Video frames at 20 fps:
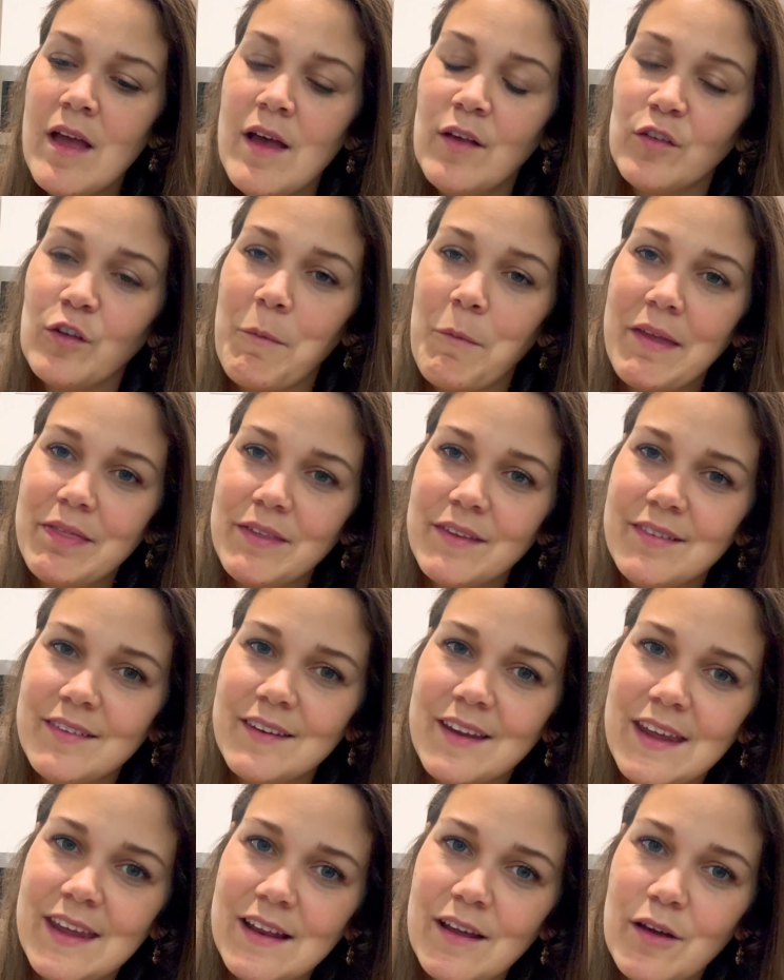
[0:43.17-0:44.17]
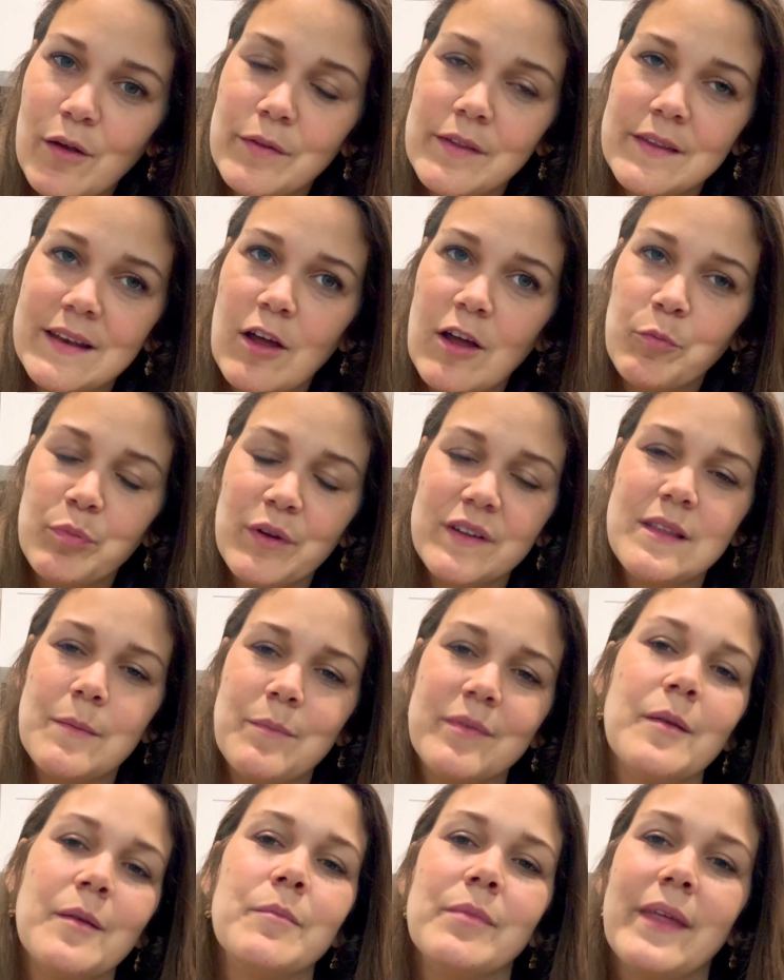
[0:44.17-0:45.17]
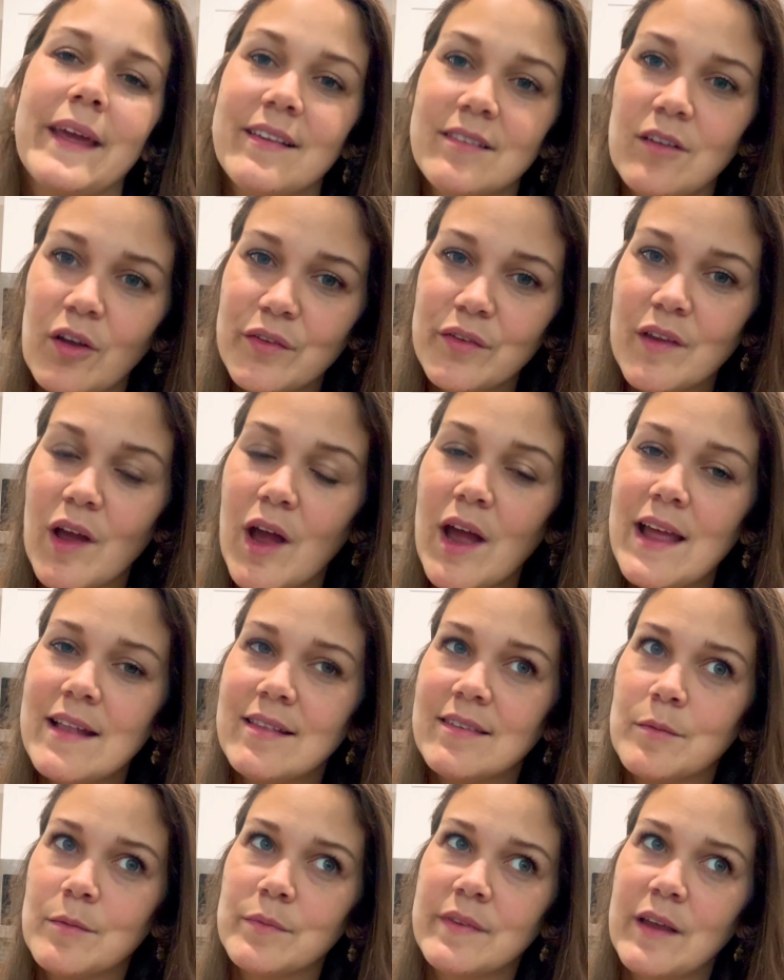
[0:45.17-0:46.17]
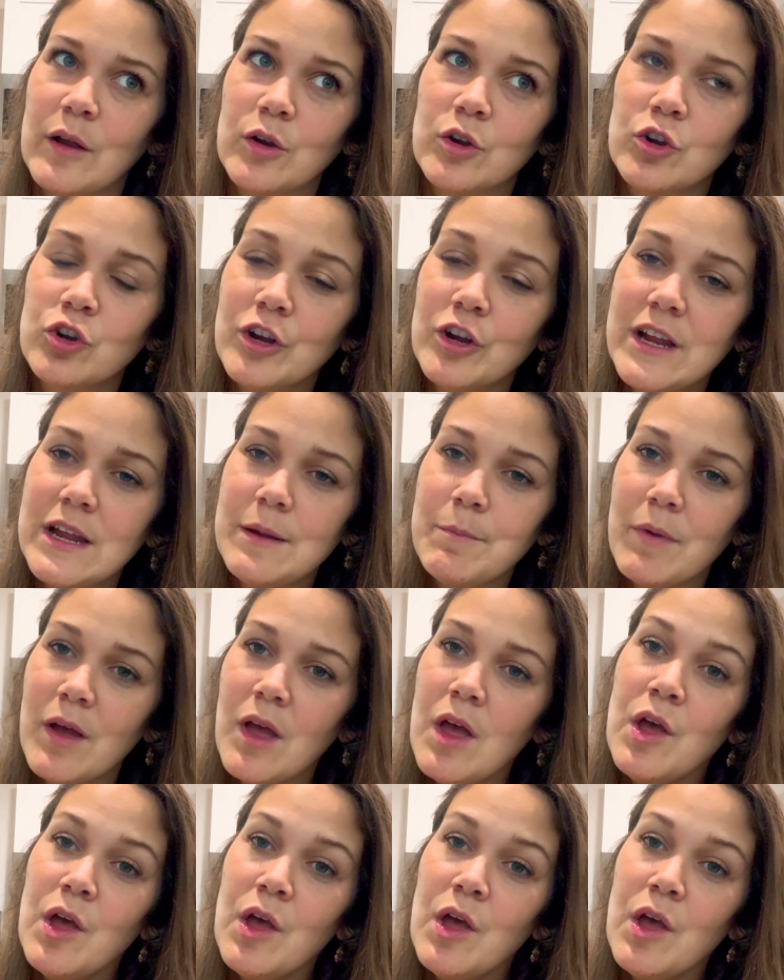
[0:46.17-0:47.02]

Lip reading: So I make these taquitos, and I'll bring them some salsa and some sour cream.